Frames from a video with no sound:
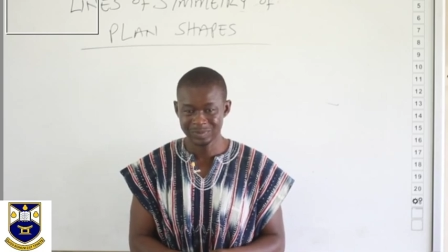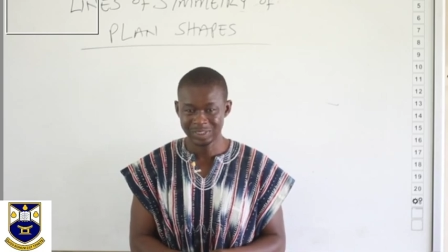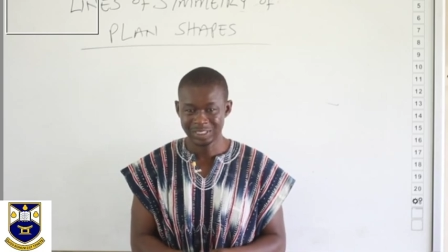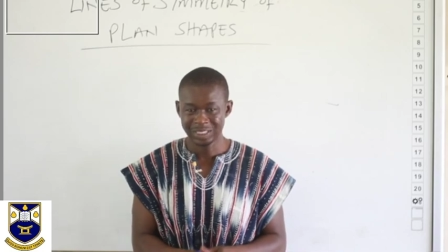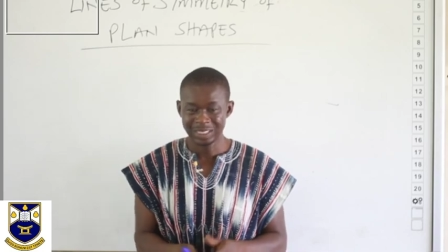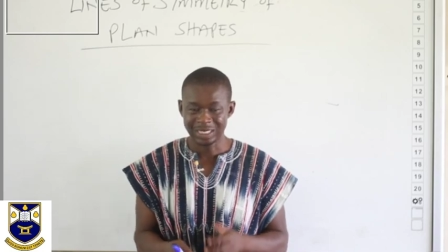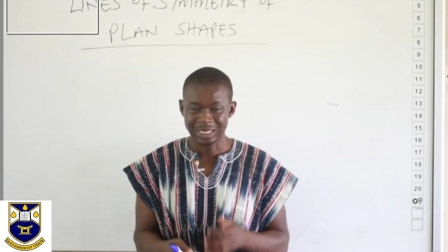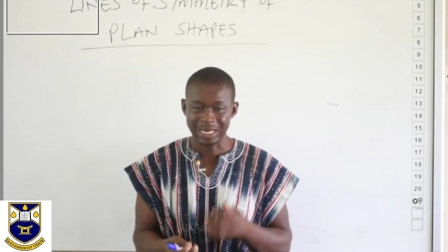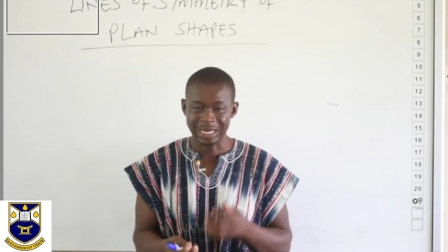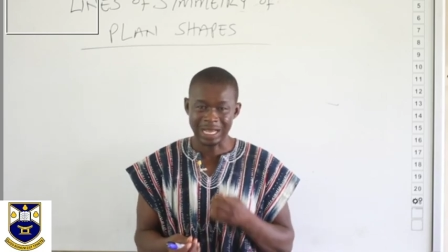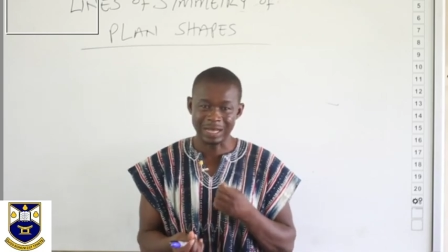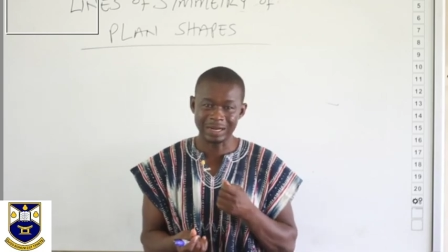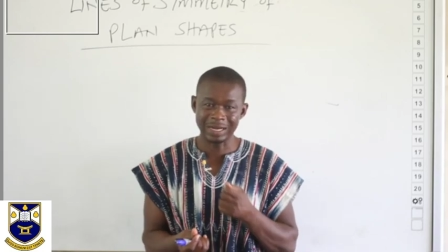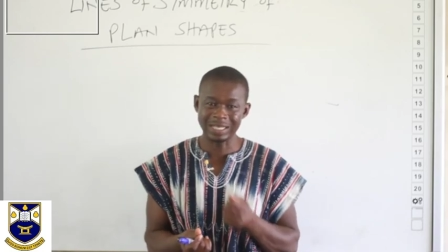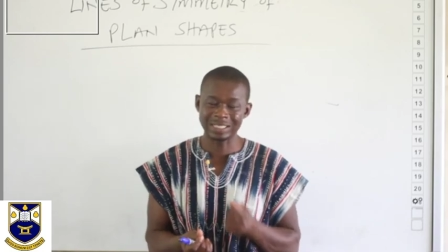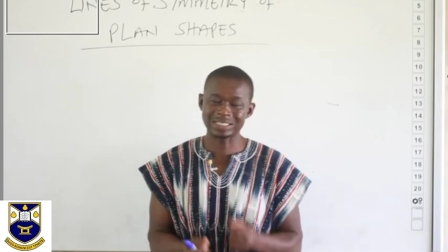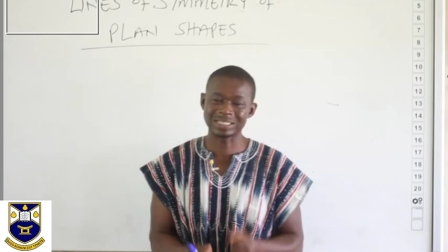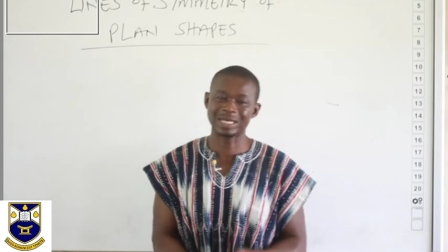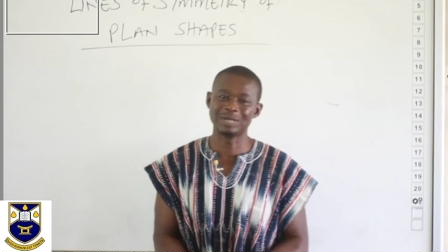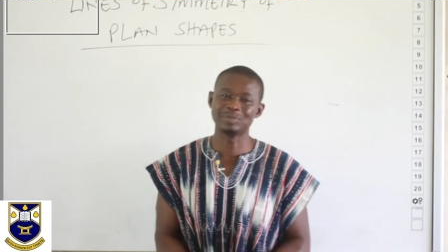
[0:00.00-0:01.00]
Now
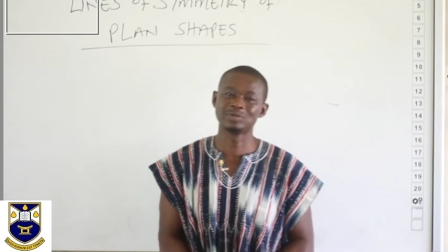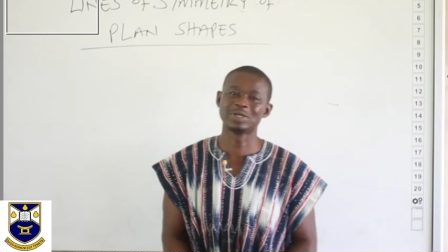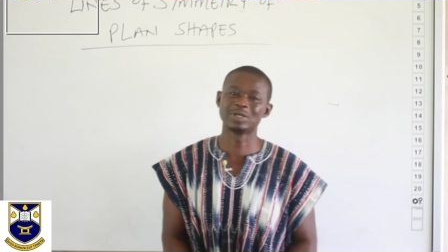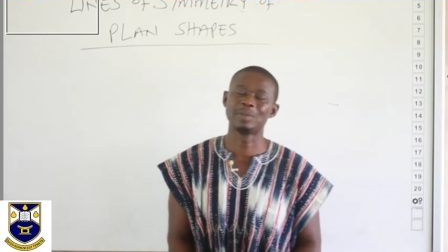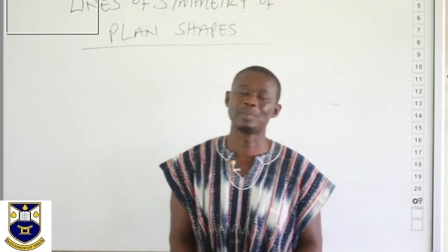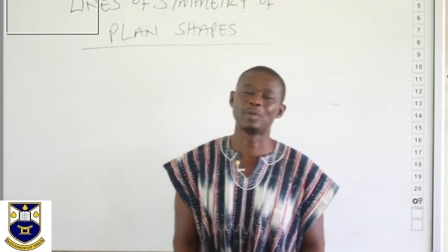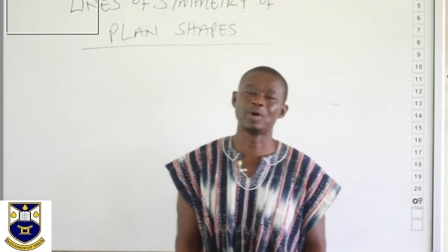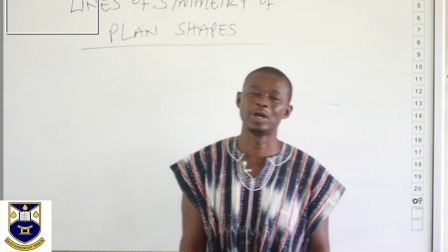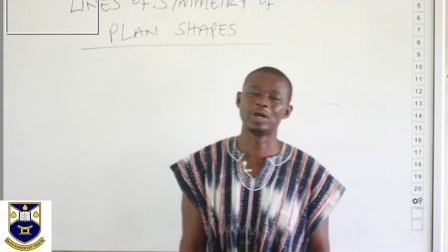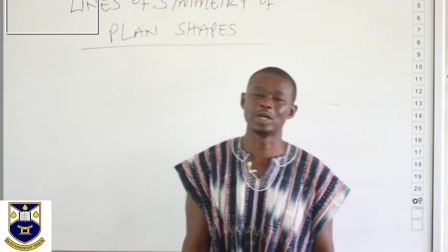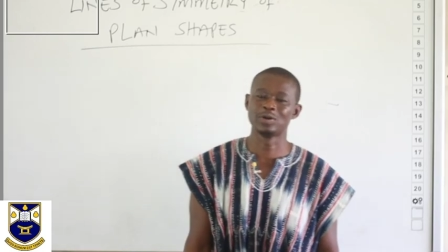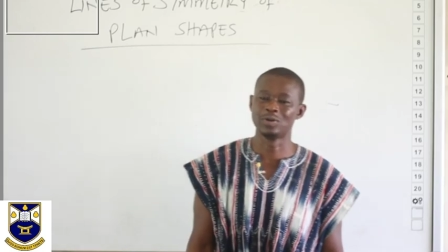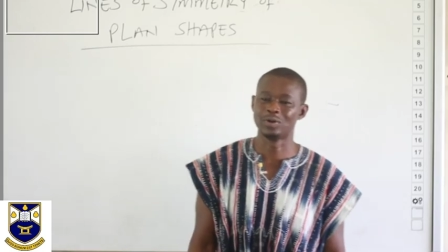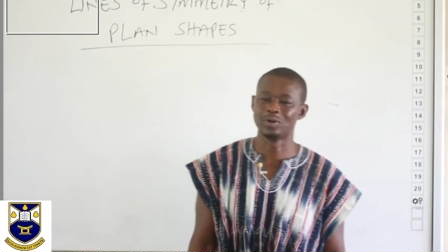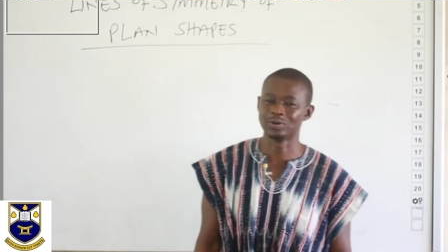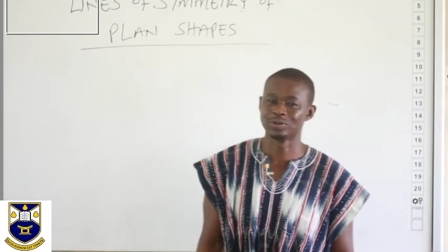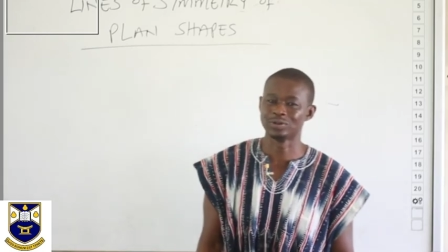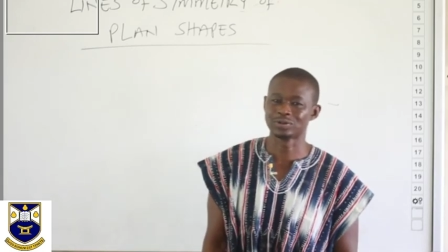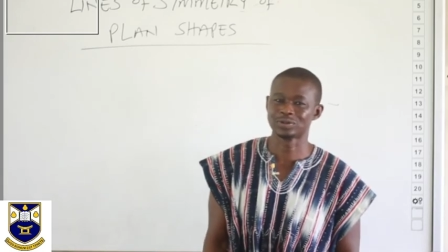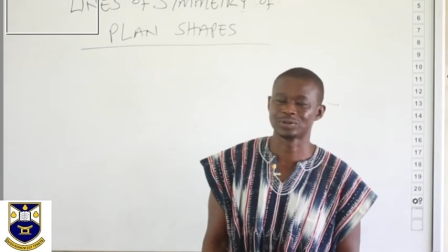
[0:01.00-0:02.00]
let's come to the
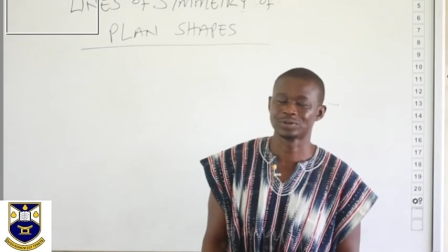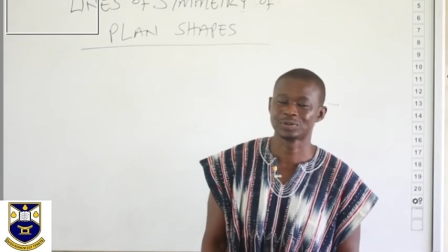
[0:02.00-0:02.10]
polygons.